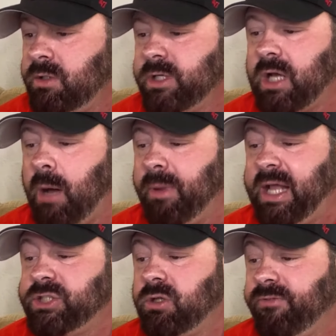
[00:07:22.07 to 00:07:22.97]
The
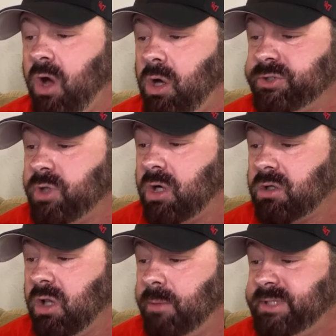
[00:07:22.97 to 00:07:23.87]
combination of the All-Star
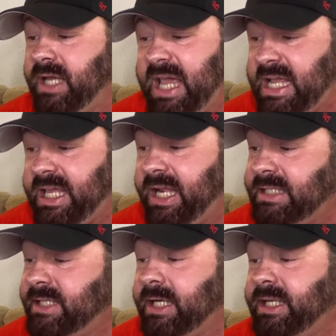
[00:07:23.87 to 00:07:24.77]
Club's
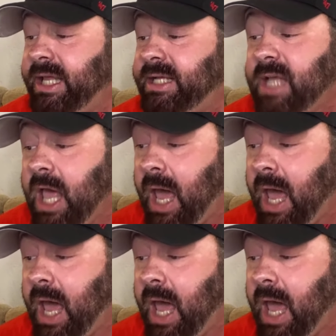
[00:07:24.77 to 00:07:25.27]
heat-getting techniques